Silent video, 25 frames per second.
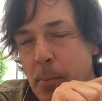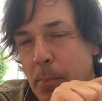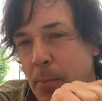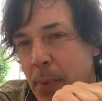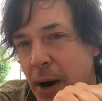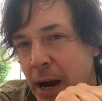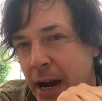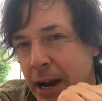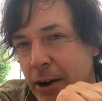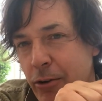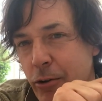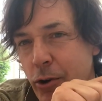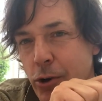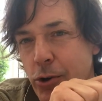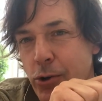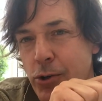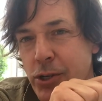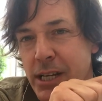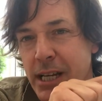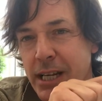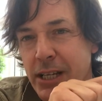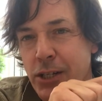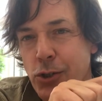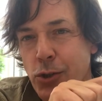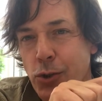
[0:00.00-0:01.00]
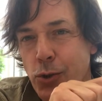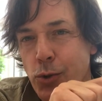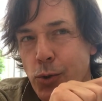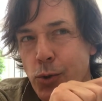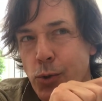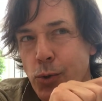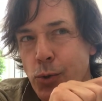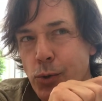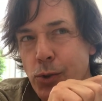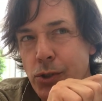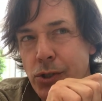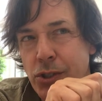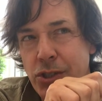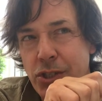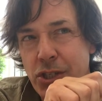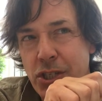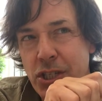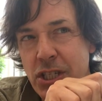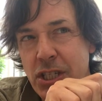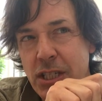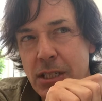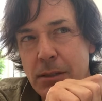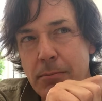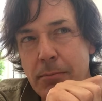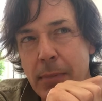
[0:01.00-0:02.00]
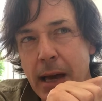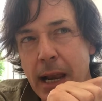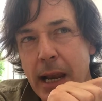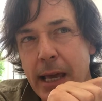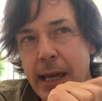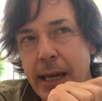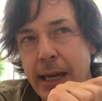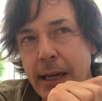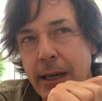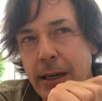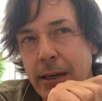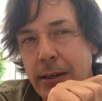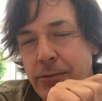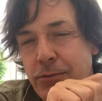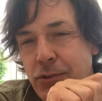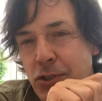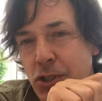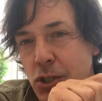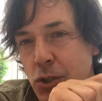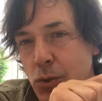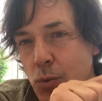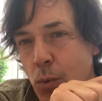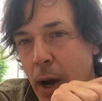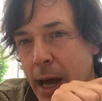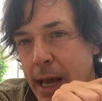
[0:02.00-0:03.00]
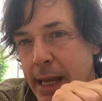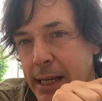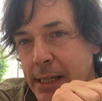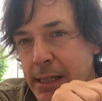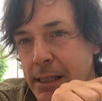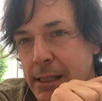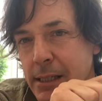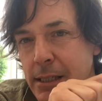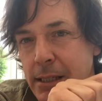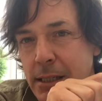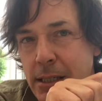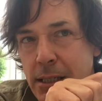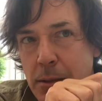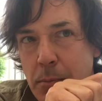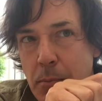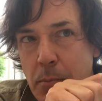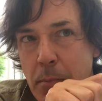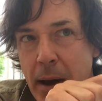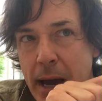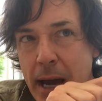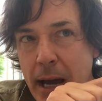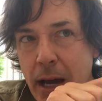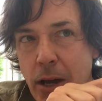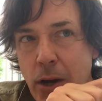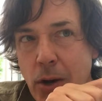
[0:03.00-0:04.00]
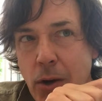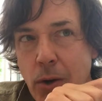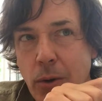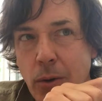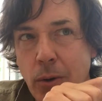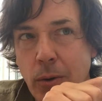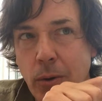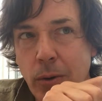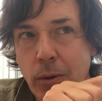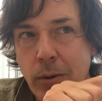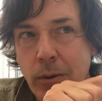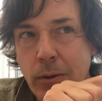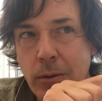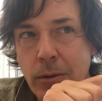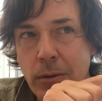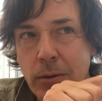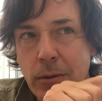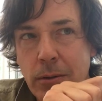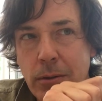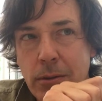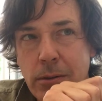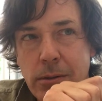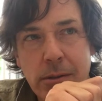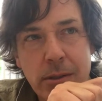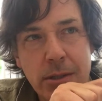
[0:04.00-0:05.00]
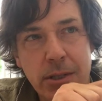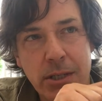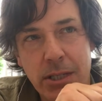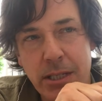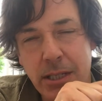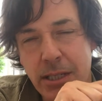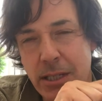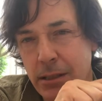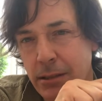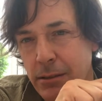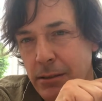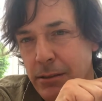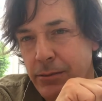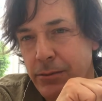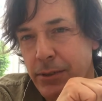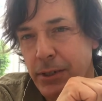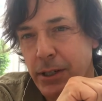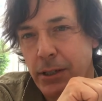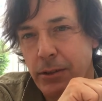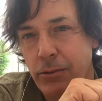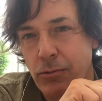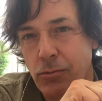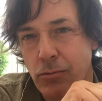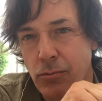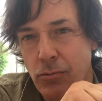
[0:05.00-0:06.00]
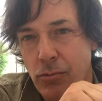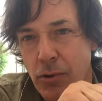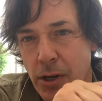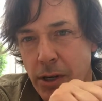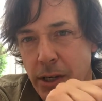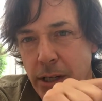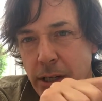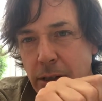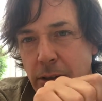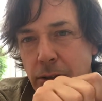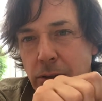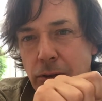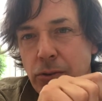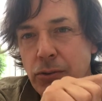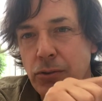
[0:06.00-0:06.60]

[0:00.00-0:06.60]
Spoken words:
biro tattooed and smelling of sweat and tobacco, silver running